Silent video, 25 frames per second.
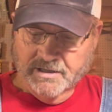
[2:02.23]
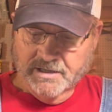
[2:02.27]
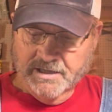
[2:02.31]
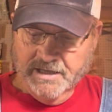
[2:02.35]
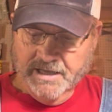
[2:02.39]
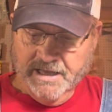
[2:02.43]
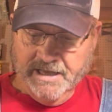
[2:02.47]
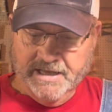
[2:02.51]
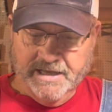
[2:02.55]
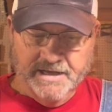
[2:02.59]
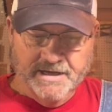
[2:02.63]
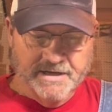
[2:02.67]

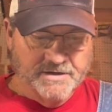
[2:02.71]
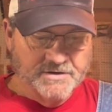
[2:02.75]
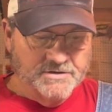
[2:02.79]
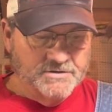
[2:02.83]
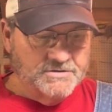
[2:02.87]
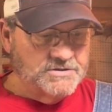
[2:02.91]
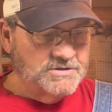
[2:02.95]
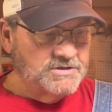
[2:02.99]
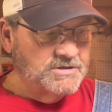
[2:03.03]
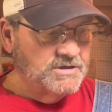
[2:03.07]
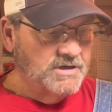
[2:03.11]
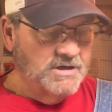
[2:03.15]

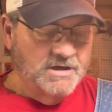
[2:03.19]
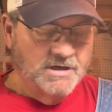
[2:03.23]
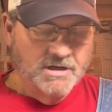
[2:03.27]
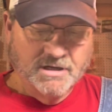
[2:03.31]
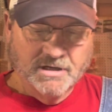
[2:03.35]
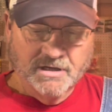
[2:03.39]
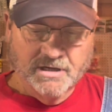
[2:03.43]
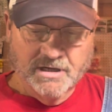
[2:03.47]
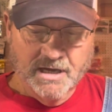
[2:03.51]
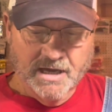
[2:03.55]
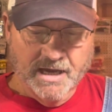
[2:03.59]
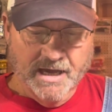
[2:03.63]
is
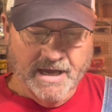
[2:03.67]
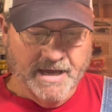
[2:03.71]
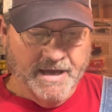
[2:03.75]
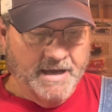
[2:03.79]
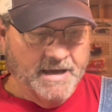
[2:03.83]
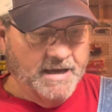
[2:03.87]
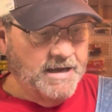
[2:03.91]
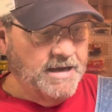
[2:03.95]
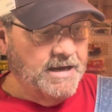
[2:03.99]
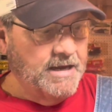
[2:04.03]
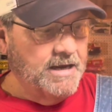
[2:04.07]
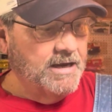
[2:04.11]

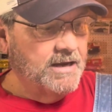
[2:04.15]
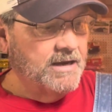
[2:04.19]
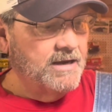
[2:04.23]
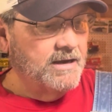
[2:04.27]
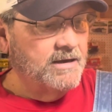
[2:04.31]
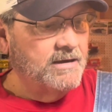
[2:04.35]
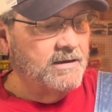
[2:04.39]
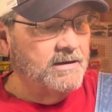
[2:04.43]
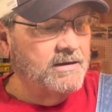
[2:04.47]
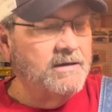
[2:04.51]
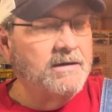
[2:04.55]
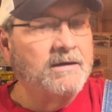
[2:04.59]
a
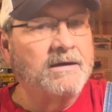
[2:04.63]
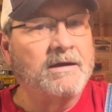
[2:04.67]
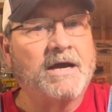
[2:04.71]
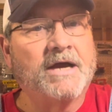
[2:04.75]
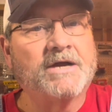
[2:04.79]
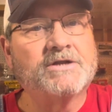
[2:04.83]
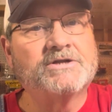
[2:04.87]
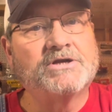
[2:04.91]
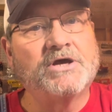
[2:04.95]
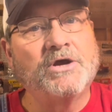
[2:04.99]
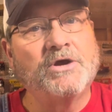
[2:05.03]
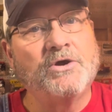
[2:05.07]

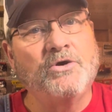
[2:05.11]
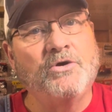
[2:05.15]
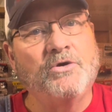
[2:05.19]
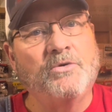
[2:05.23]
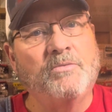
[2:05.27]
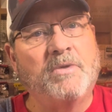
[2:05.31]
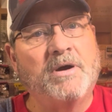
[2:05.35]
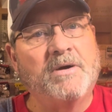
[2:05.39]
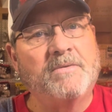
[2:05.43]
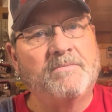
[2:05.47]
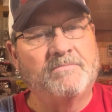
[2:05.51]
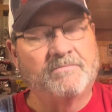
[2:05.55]
tube.
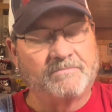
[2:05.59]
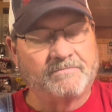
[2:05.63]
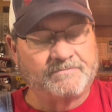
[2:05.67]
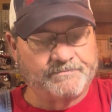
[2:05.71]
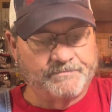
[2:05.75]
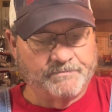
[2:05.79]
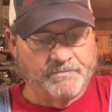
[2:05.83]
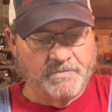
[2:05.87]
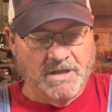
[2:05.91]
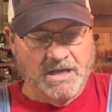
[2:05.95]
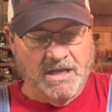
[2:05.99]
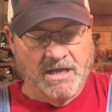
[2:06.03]

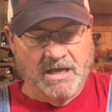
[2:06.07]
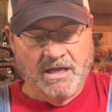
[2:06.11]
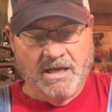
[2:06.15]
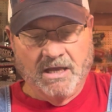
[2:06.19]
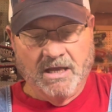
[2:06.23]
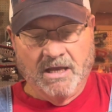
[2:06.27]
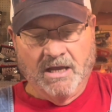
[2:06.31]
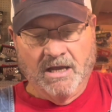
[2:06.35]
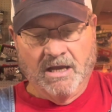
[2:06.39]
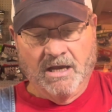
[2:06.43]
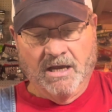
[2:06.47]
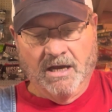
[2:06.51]

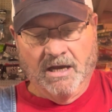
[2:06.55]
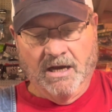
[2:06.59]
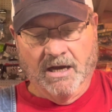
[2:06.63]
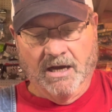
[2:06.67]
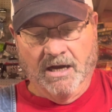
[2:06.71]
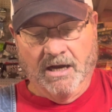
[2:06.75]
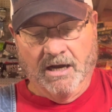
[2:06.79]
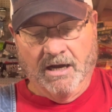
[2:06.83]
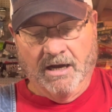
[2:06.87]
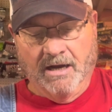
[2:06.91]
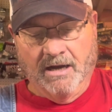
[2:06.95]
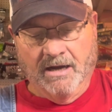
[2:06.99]

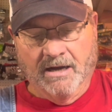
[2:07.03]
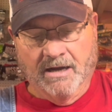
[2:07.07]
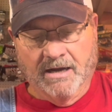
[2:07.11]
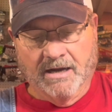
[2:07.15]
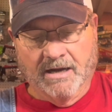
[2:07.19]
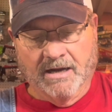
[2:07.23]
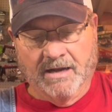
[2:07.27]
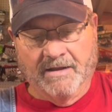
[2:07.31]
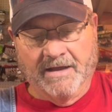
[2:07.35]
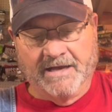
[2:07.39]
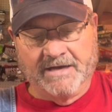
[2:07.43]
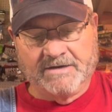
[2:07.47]

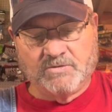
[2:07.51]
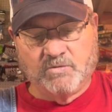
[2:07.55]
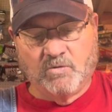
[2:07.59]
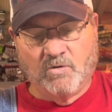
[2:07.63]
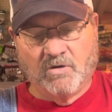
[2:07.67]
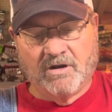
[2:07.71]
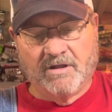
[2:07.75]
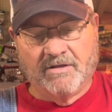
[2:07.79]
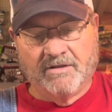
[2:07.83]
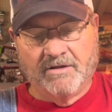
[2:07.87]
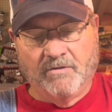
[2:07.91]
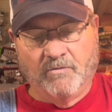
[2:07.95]
That's
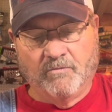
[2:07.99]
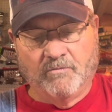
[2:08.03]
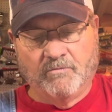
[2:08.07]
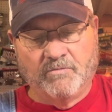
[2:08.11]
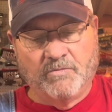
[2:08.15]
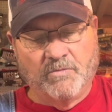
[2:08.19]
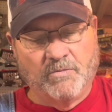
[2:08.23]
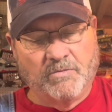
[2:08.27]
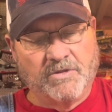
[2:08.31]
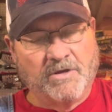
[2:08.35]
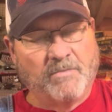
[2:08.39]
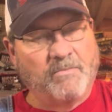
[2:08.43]
one of
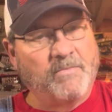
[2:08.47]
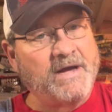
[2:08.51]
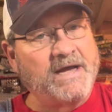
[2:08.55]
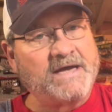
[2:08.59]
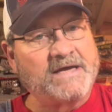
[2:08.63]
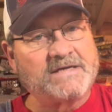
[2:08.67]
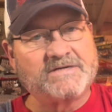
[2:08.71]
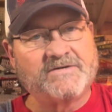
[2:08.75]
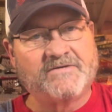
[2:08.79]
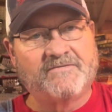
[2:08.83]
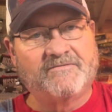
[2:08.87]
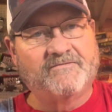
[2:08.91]
the
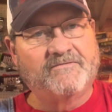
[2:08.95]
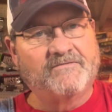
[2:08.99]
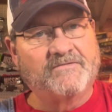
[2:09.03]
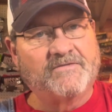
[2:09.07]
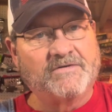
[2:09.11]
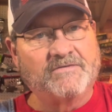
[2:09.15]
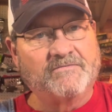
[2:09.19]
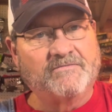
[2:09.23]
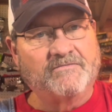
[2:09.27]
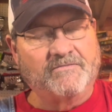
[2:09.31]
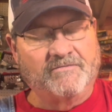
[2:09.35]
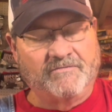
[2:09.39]
best
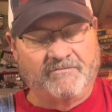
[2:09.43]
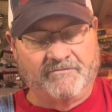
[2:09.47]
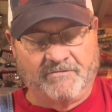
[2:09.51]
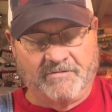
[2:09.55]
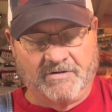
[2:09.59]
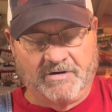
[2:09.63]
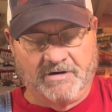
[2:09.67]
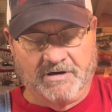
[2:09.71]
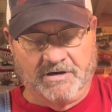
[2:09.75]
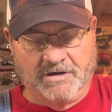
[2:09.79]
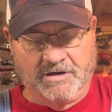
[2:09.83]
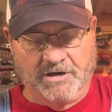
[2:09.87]

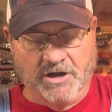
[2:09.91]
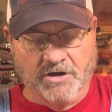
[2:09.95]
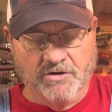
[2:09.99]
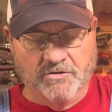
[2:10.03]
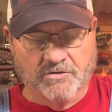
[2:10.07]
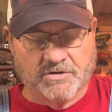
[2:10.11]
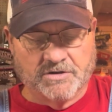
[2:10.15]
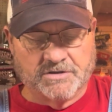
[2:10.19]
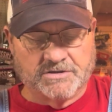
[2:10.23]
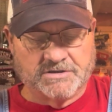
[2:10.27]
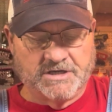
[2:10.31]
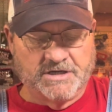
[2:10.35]

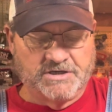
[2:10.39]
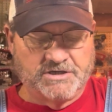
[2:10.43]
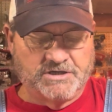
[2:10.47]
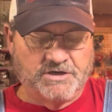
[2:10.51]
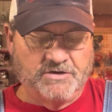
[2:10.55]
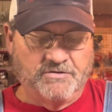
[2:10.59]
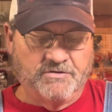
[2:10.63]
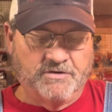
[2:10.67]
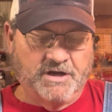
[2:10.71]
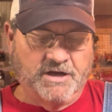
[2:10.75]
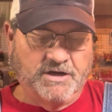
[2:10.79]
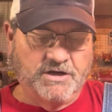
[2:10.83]
lures that
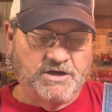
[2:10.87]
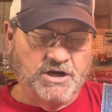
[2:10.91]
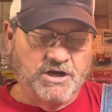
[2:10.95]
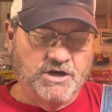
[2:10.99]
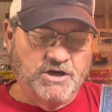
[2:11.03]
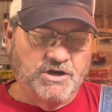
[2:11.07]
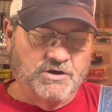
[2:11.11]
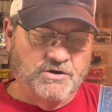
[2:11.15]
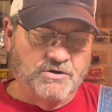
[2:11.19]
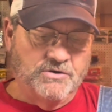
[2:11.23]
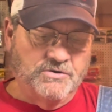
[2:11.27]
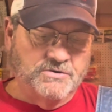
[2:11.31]
you can
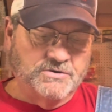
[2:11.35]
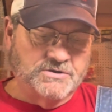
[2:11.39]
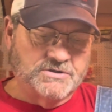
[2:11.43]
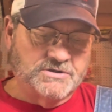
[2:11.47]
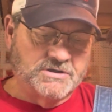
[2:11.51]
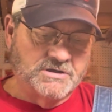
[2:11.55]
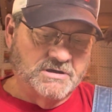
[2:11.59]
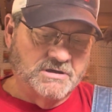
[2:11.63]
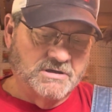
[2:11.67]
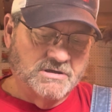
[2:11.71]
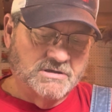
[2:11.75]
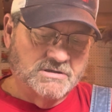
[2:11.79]
use,
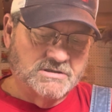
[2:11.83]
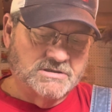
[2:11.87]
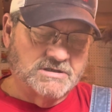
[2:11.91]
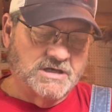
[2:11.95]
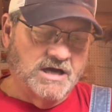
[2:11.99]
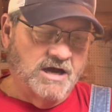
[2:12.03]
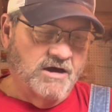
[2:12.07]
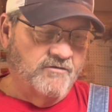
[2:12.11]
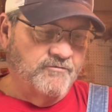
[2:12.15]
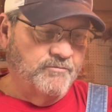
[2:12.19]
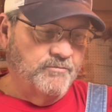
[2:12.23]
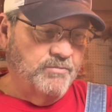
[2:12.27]

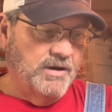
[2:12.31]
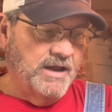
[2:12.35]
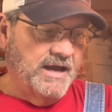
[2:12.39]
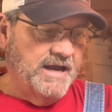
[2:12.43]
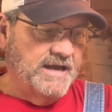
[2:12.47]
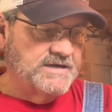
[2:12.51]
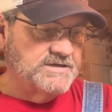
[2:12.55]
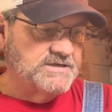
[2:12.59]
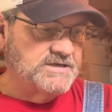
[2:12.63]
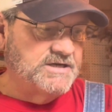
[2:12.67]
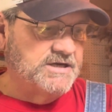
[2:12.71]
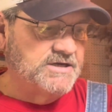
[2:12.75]
soft
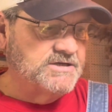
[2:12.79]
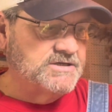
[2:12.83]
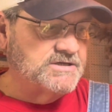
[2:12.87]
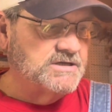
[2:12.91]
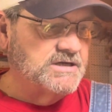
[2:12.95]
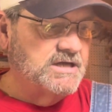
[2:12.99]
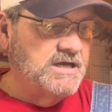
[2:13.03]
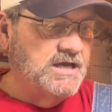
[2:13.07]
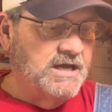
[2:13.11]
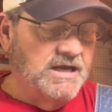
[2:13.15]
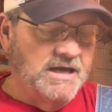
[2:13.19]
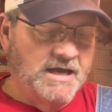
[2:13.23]
plastics,
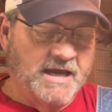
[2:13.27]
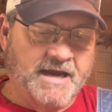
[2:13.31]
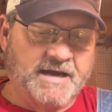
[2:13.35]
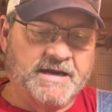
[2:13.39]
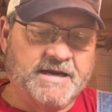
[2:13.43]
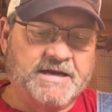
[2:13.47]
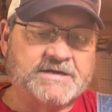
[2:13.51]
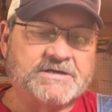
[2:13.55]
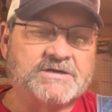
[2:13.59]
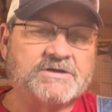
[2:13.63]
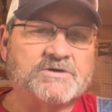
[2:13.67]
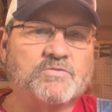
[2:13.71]
and
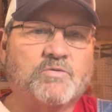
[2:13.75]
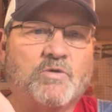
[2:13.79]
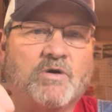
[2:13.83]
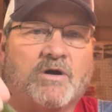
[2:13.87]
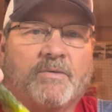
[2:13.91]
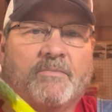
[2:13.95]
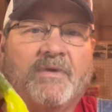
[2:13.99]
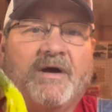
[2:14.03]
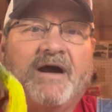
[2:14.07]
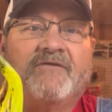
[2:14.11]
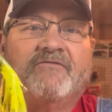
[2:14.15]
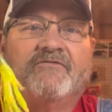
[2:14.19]
this is one
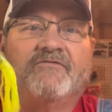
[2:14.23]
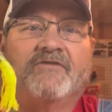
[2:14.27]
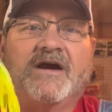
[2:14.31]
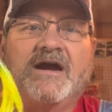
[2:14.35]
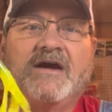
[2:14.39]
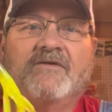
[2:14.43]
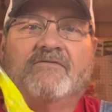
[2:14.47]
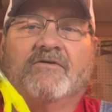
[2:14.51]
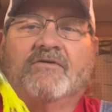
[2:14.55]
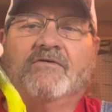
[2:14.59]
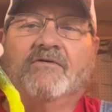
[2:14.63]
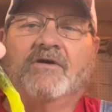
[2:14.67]
of my
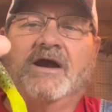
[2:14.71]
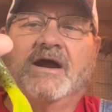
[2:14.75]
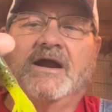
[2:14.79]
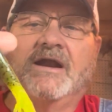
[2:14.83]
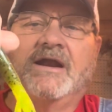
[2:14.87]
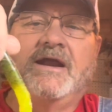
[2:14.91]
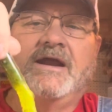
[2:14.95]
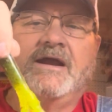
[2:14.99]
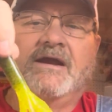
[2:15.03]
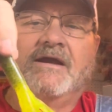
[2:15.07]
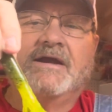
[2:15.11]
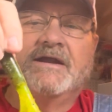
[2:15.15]
favorite right
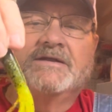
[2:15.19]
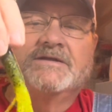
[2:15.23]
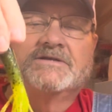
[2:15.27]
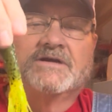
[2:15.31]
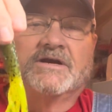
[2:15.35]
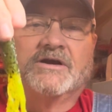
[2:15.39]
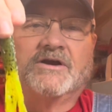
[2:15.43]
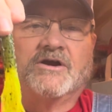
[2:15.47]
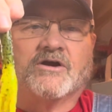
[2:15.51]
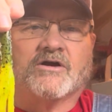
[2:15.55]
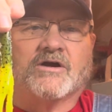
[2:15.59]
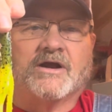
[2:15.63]
here. It's a
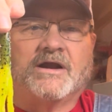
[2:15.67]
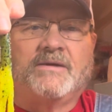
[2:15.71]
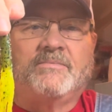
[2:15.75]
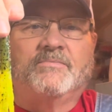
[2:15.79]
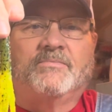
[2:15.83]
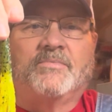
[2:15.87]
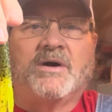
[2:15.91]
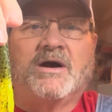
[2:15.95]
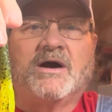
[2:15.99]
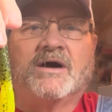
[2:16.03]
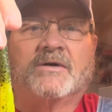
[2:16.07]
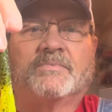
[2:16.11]
green
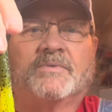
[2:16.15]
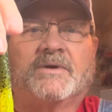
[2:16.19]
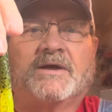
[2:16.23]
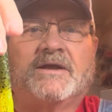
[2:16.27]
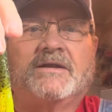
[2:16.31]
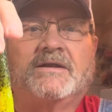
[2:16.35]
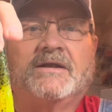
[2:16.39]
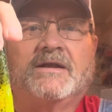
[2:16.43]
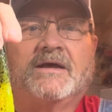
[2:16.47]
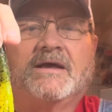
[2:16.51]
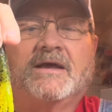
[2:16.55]
pumpkin